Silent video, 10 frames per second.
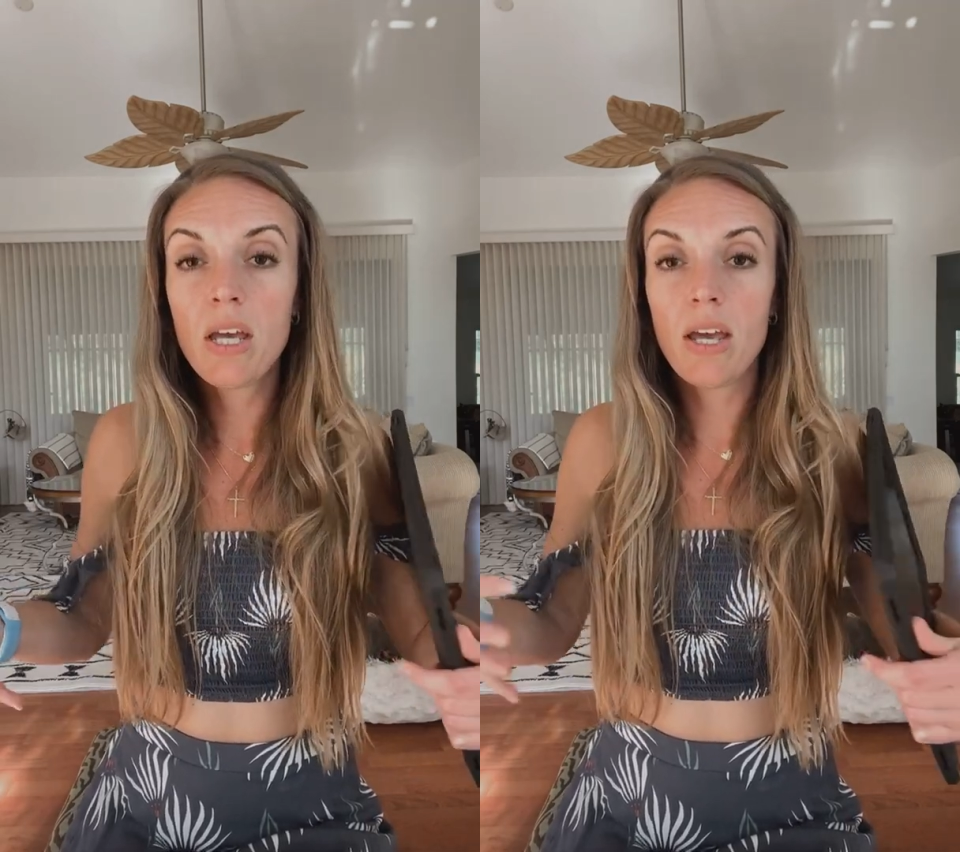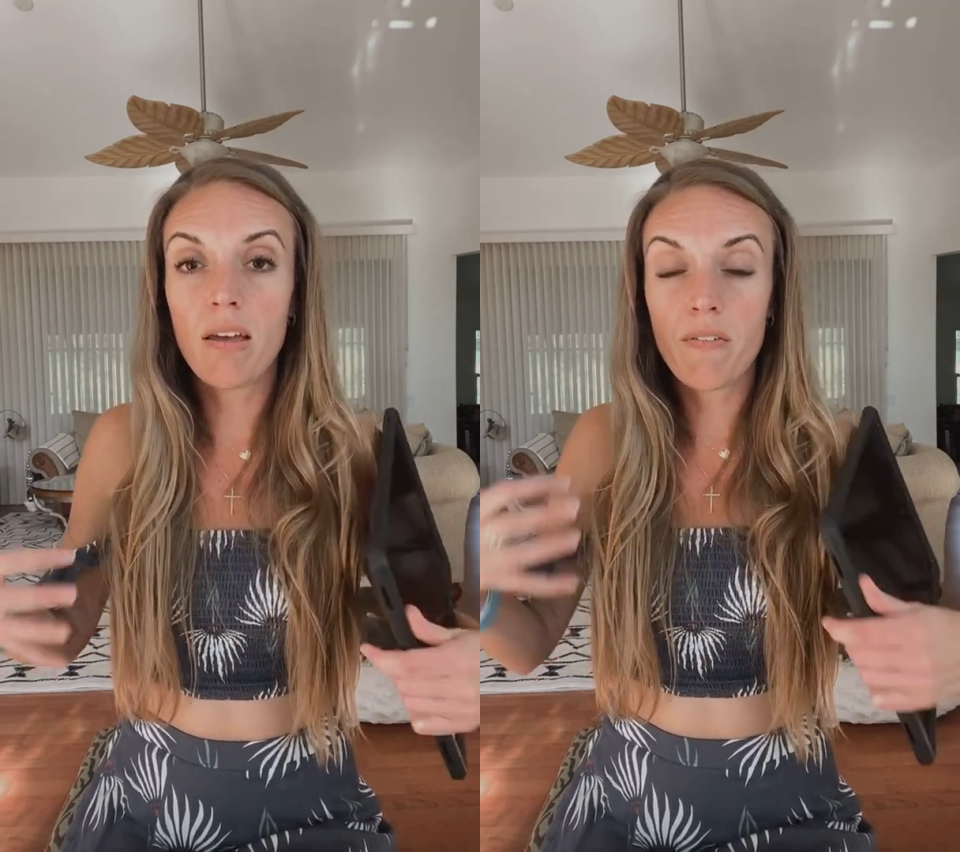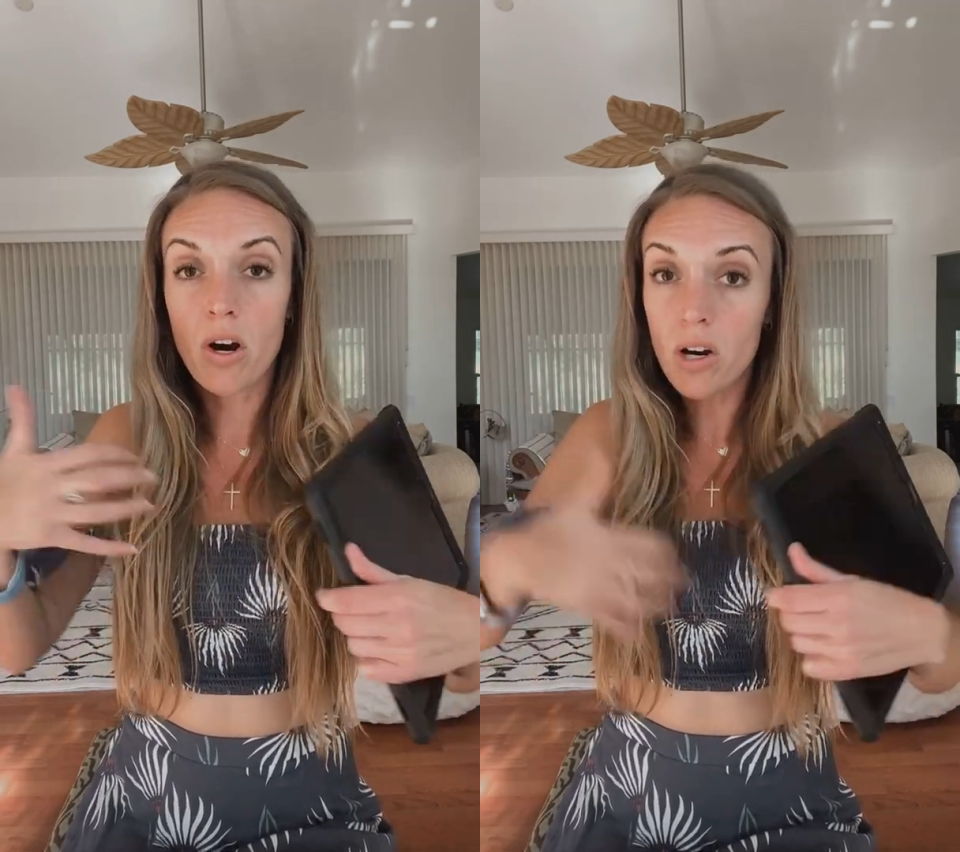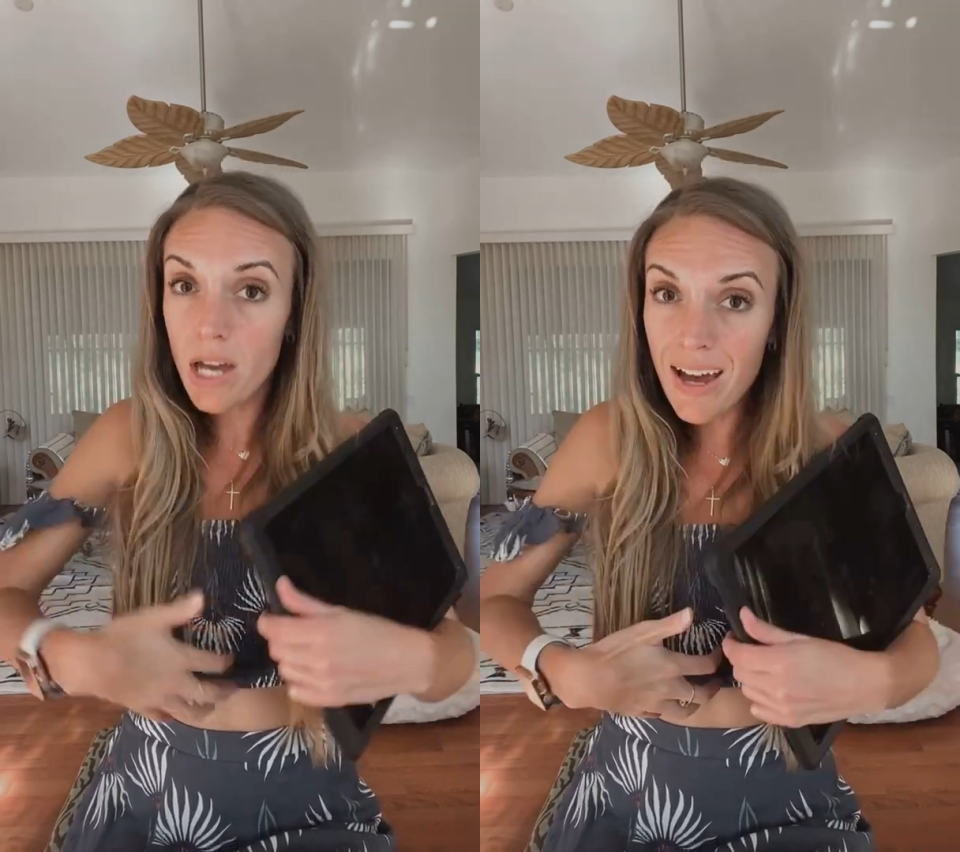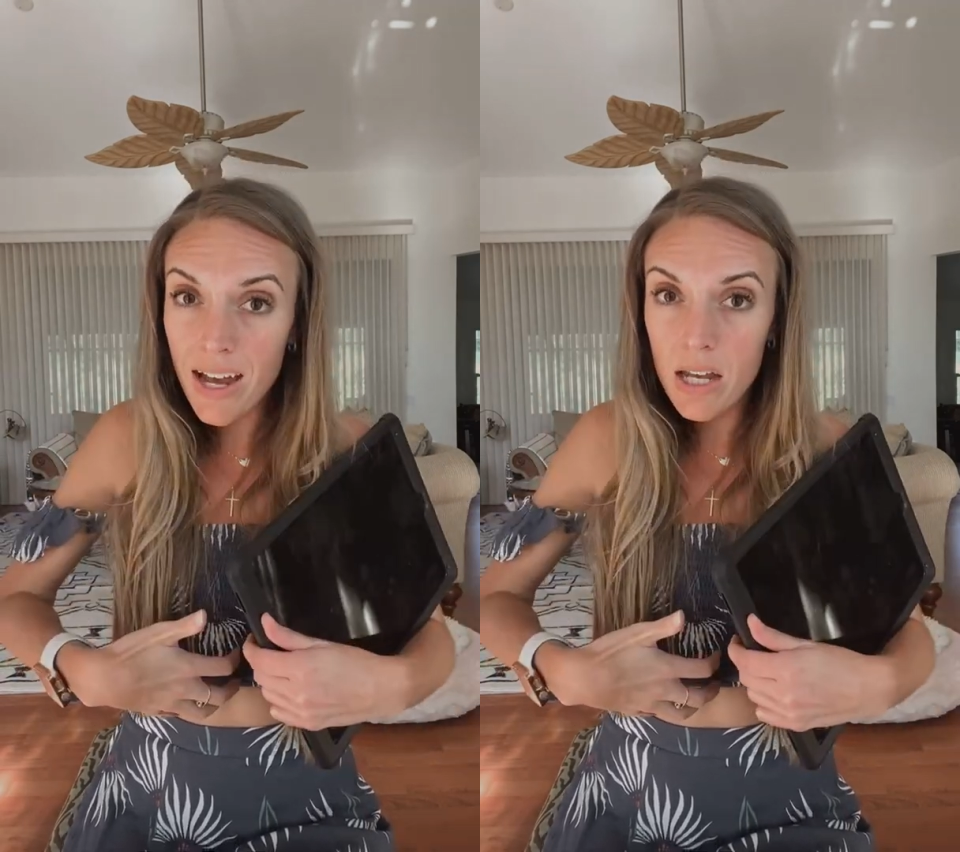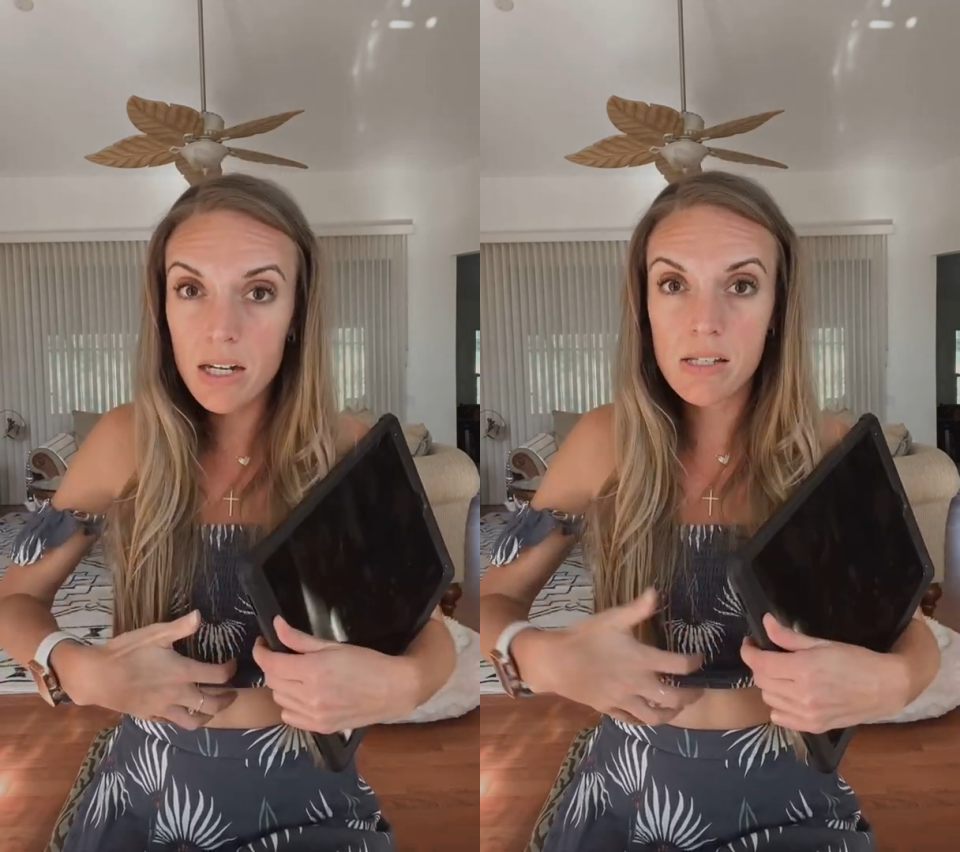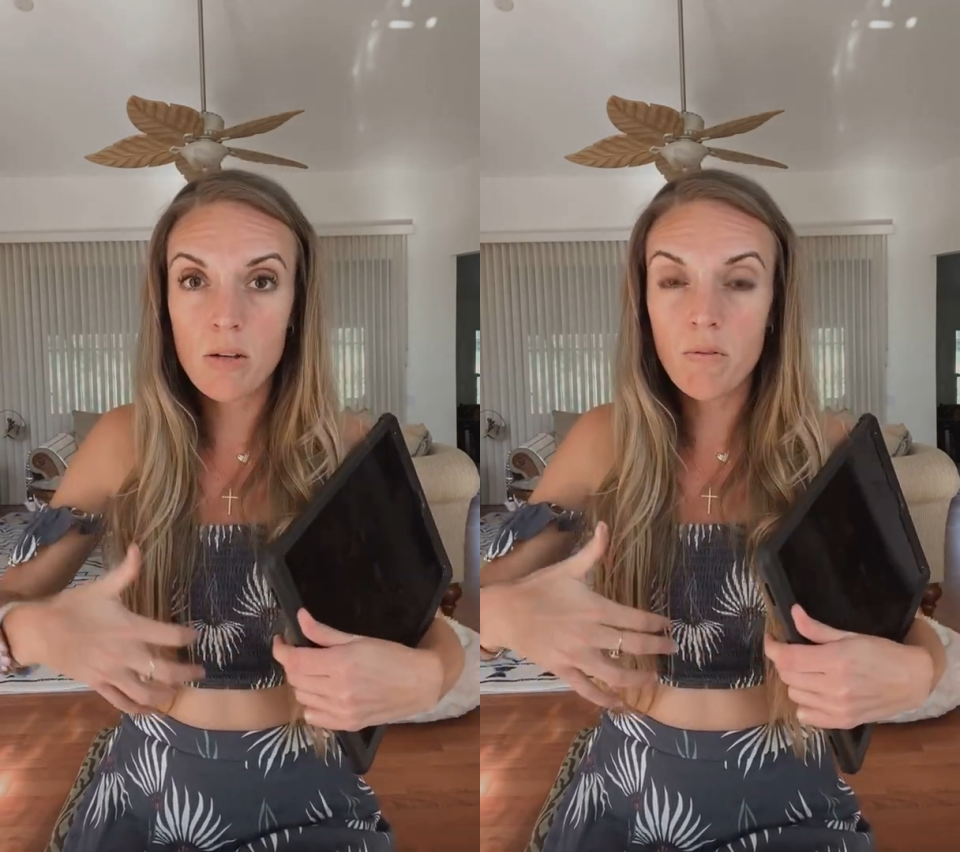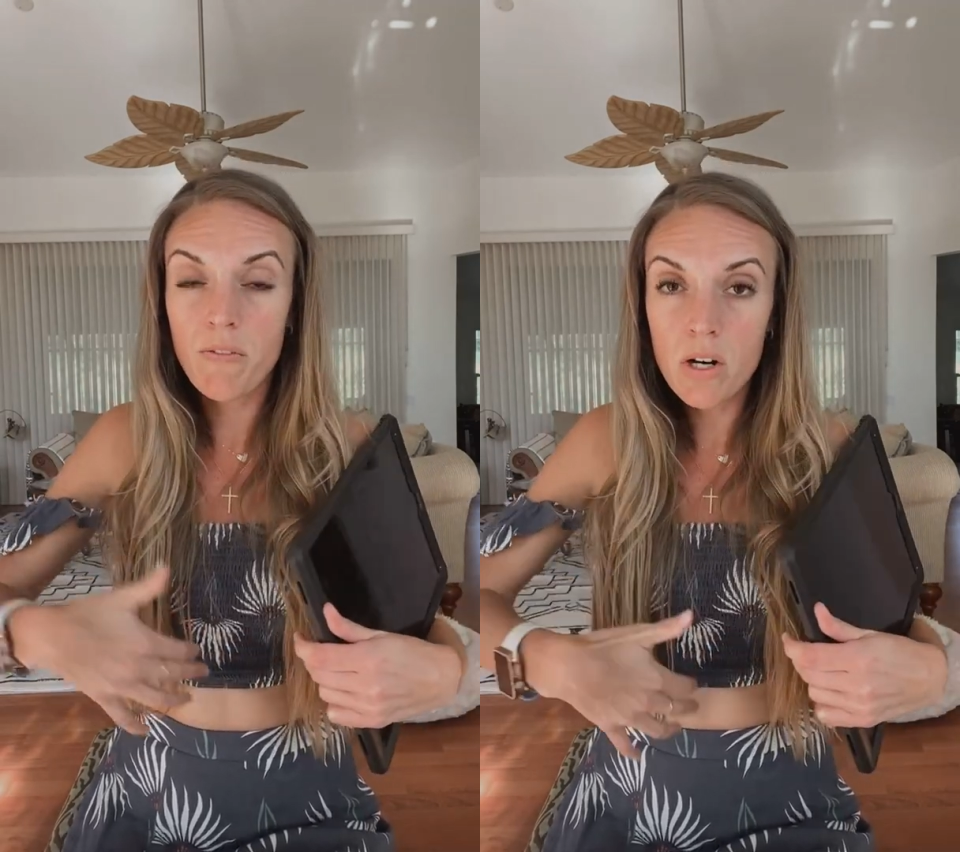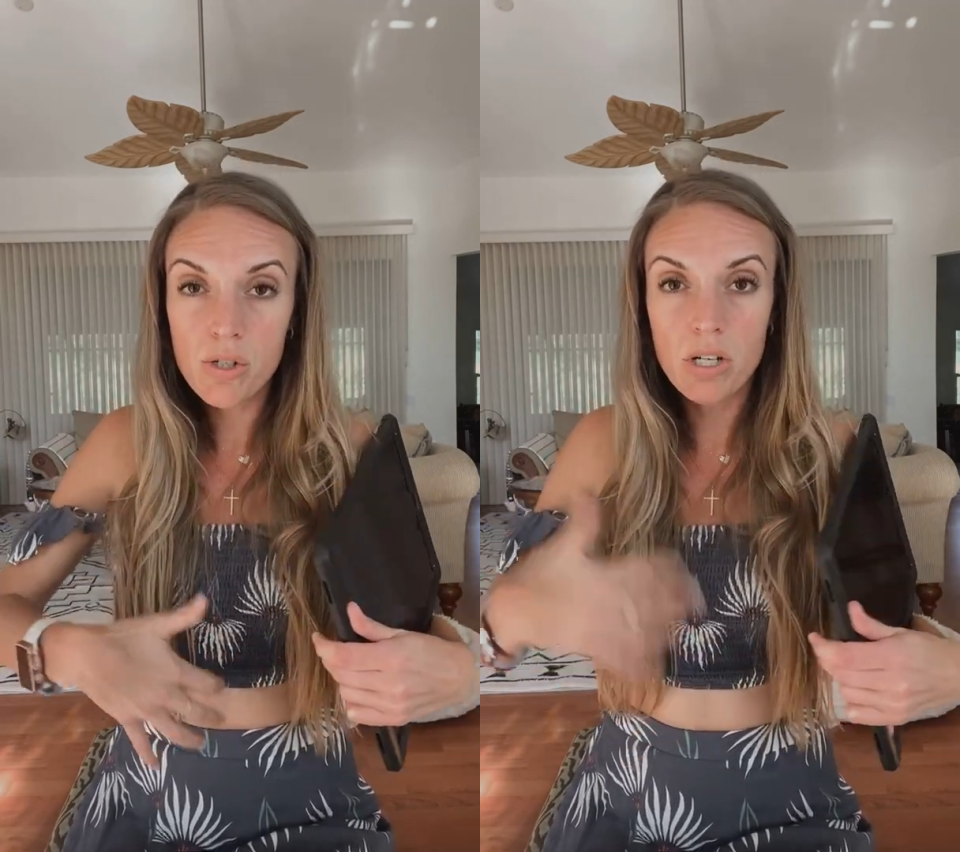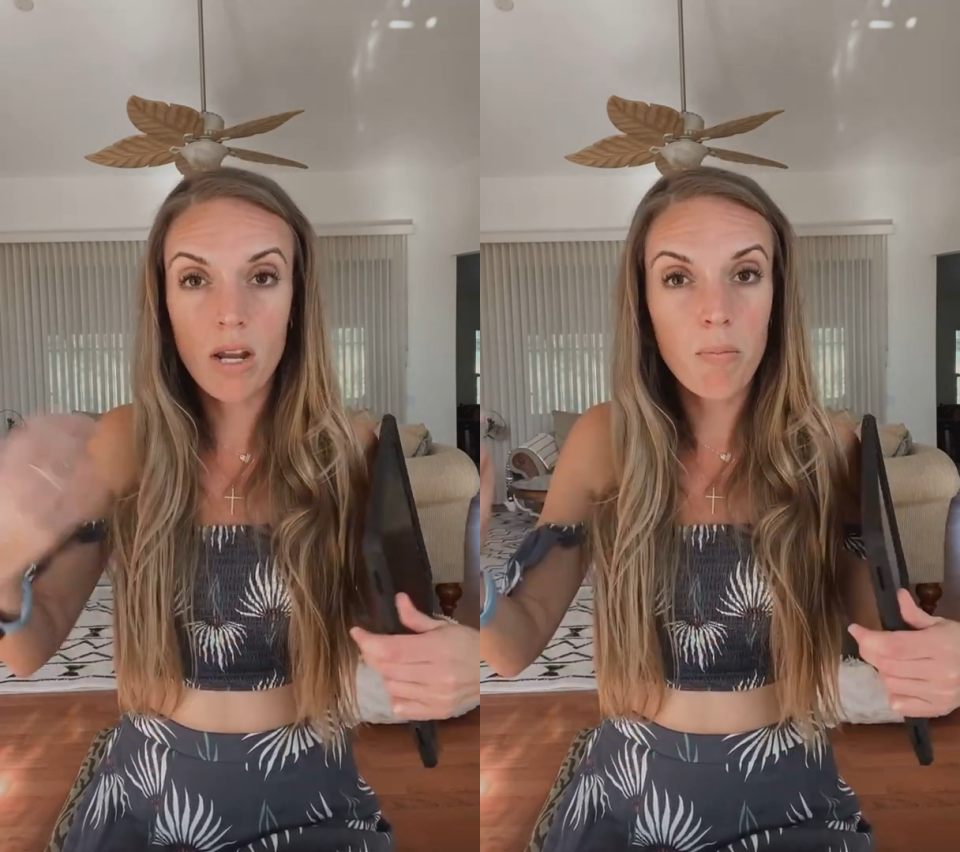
if our gut isn't functioning